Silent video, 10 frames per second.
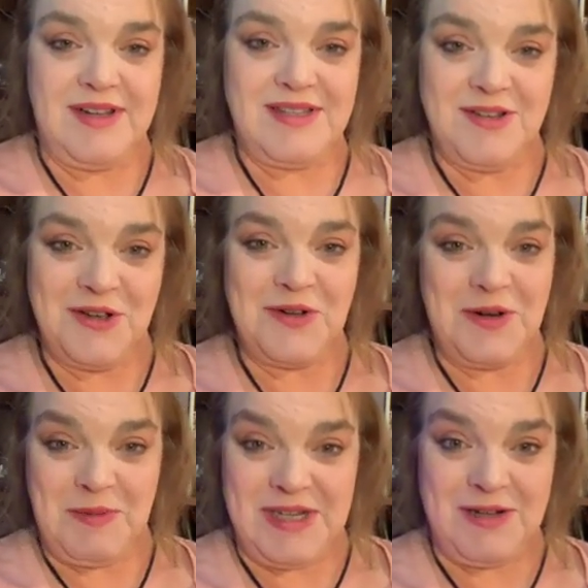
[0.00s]
it's still going
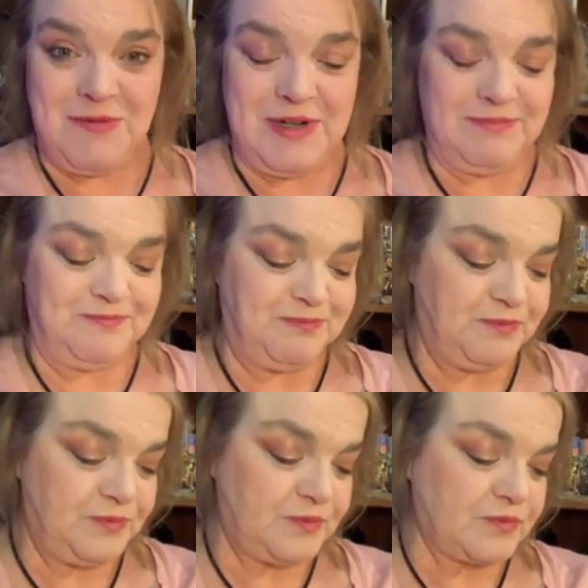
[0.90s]
to be different.
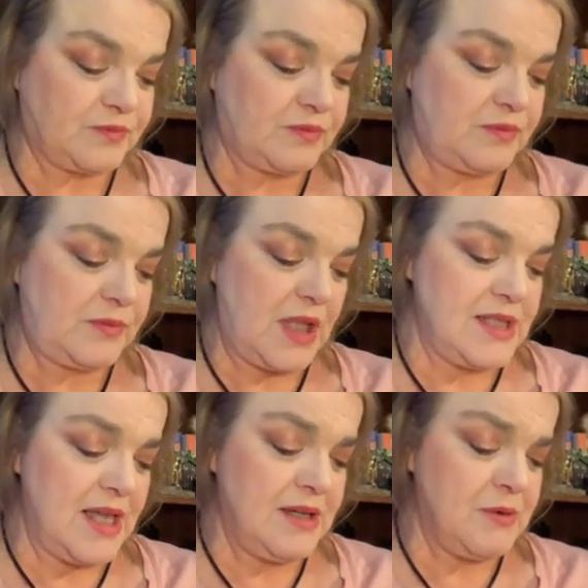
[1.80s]

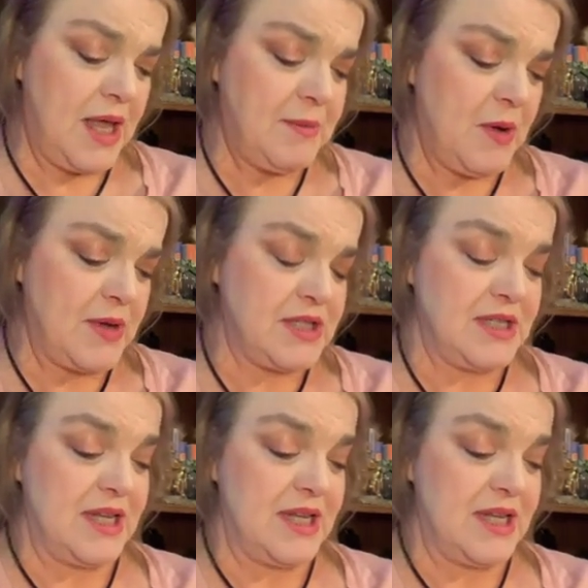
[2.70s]
So, common questions and